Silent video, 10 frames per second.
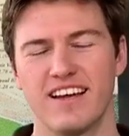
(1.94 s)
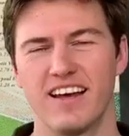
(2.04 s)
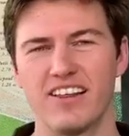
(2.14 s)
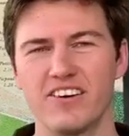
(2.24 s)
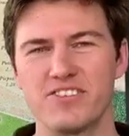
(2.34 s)

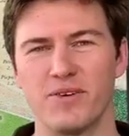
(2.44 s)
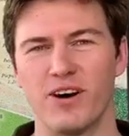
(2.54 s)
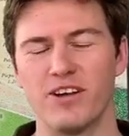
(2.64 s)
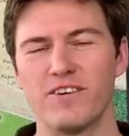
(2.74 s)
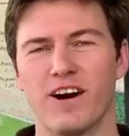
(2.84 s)
Hello to
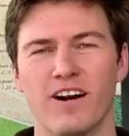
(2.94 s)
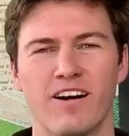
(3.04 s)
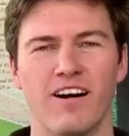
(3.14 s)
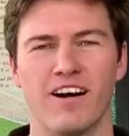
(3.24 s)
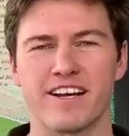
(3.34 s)
all of
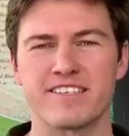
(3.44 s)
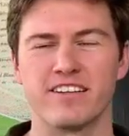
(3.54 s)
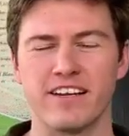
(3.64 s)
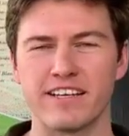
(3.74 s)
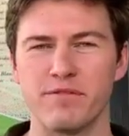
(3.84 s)
our Onyx
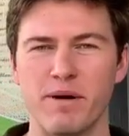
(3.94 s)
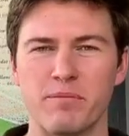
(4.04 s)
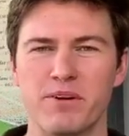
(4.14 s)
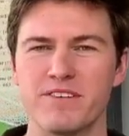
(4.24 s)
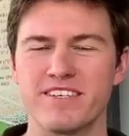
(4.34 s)
Collected
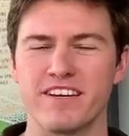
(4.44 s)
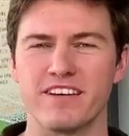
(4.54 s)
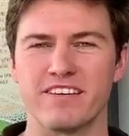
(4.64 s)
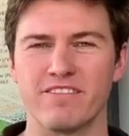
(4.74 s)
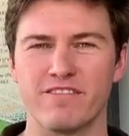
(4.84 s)
members
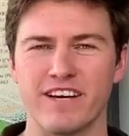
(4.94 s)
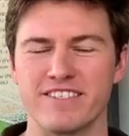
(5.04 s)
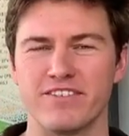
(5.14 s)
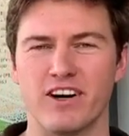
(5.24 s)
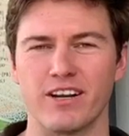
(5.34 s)
and fans
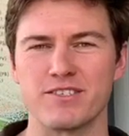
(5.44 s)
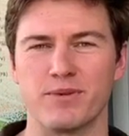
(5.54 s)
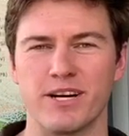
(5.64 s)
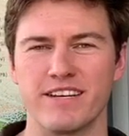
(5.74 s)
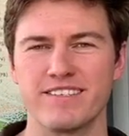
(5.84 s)
of Onyx
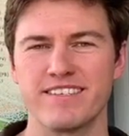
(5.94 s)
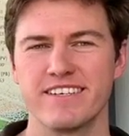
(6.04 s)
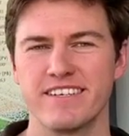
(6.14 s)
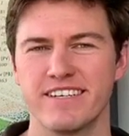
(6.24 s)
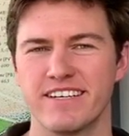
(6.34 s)
wines.
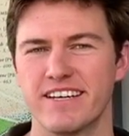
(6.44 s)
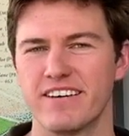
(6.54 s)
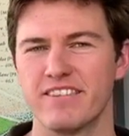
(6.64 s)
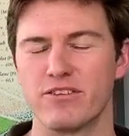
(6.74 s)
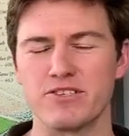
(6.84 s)

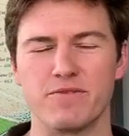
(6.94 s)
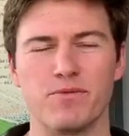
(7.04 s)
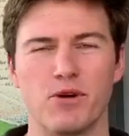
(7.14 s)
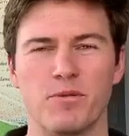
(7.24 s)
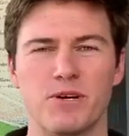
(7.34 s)
First and
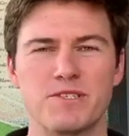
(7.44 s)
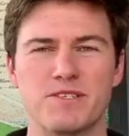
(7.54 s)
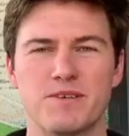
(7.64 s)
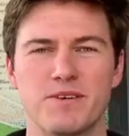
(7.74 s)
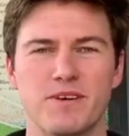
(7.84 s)
foremost,
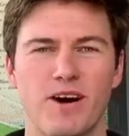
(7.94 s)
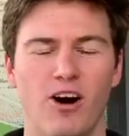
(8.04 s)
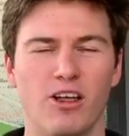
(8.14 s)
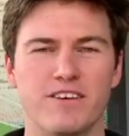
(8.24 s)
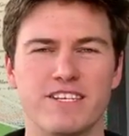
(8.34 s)

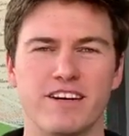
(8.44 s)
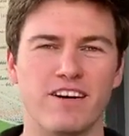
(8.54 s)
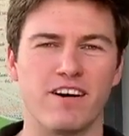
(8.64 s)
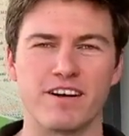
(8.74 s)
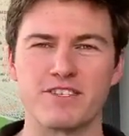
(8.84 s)
all of us here at
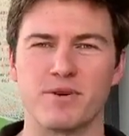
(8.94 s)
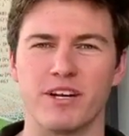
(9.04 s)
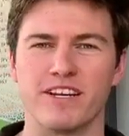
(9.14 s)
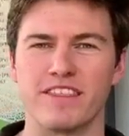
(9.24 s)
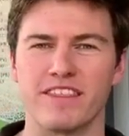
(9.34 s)
Onyx wanted
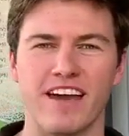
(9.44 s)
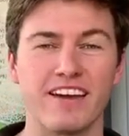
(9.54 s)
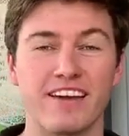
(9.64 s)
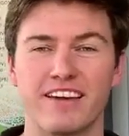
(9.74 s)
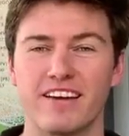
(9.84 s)
to thank
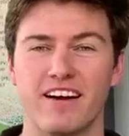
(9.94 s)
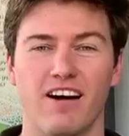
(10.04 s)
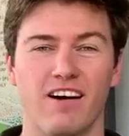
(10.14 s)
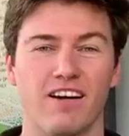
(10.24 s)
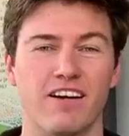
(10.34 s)

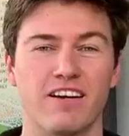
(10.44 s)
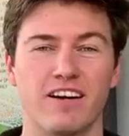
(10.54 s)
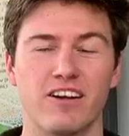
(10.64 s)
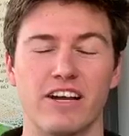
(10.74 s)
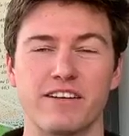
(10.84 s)
our
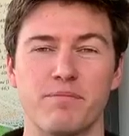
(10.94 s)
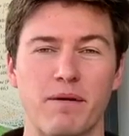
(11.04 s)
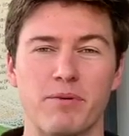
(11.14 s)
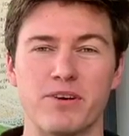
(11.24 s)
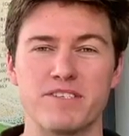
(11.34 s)
collected
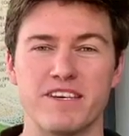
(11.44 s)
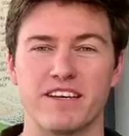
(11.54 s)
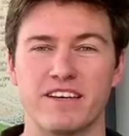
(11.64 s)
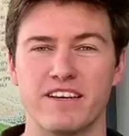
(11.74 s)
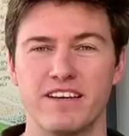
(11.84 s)
members
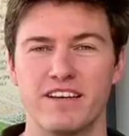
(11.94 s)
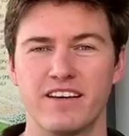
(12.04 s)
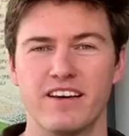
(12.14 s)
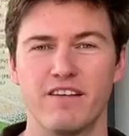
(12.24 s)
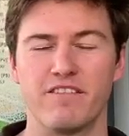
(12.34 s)
and
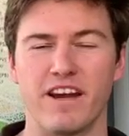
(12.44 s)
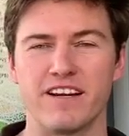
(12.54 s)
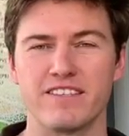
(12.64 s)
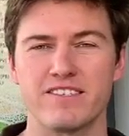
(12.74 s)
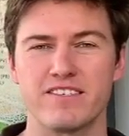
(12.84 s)

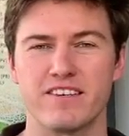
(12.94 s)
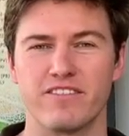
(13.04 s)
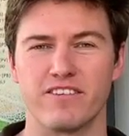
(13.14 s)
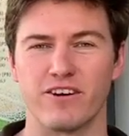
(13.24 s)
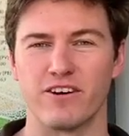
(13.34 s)
fans
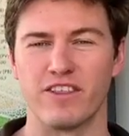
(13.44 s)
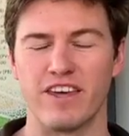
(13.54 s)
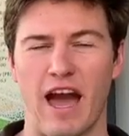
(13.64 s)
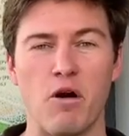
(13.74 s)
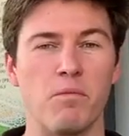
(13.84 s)
for the
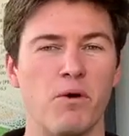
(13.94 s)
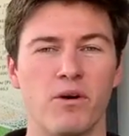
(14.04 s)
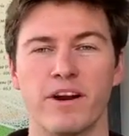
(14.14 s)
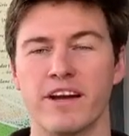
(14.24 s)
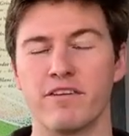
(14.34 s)

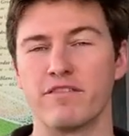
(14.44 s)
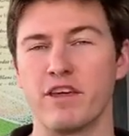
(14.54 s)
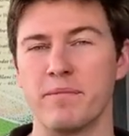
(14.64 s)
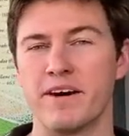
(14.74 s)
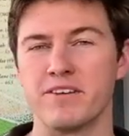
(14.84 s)
outpouring of
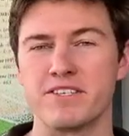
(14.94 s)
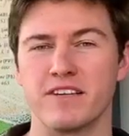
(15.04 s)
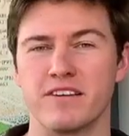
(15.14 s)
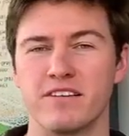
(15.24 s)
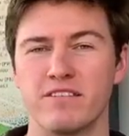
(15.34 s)
emails
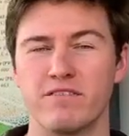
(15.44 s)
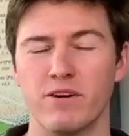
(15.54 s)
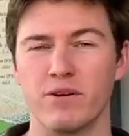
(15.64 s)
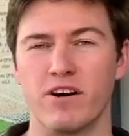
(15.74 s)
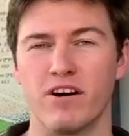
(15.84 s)
and
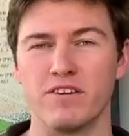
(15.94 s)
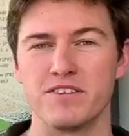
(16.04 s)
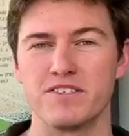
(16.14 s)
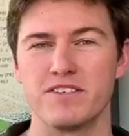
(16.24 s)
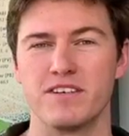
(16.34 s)
phone calls,